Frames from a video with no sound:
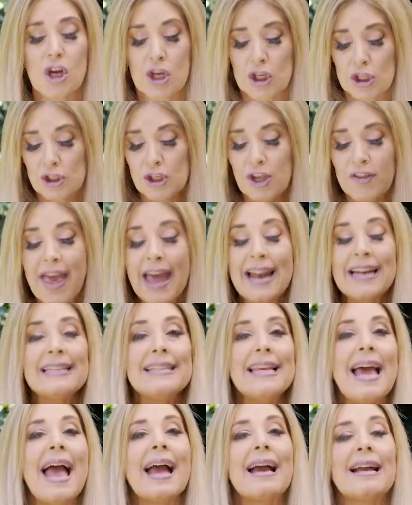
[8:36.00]
So that is
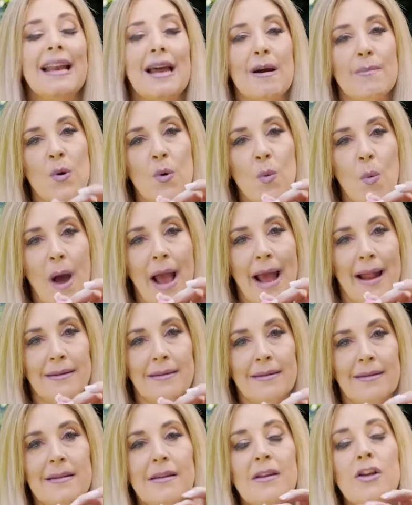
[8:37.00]
hack number
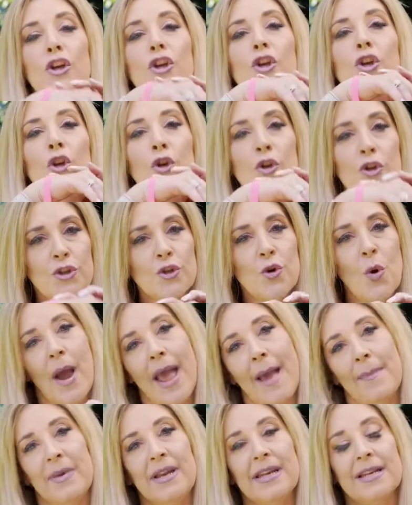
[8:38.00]
1. Use your
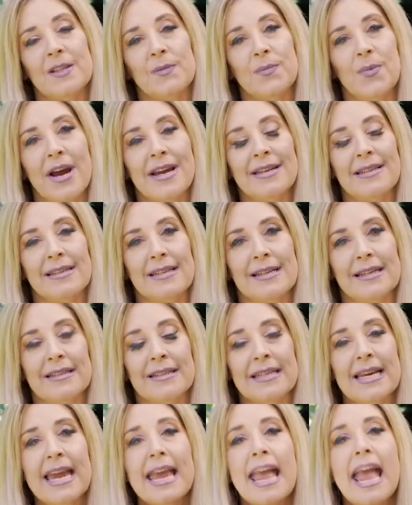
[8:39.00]
happiness
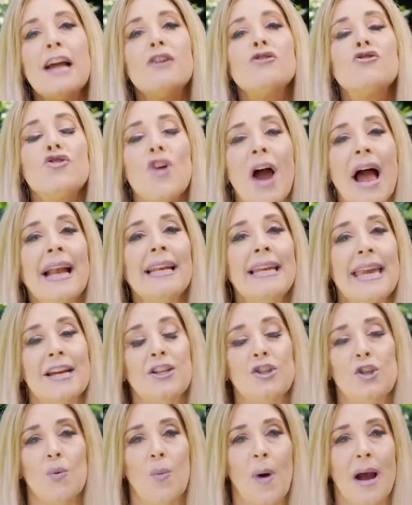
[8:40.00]
bracelet and try and
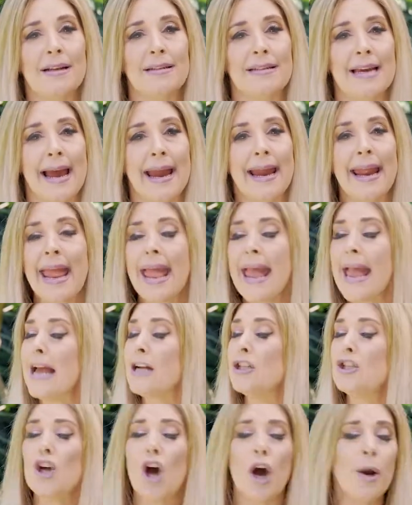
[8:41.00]
get to 1 day,
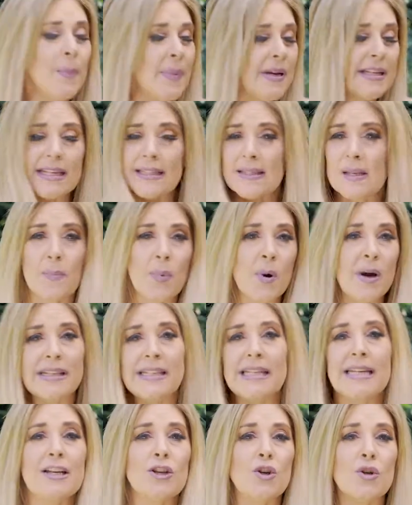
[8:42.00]
and don't be
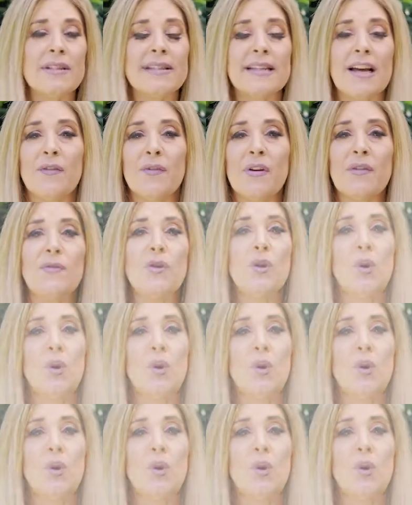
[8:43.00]
disappointed in yourself if you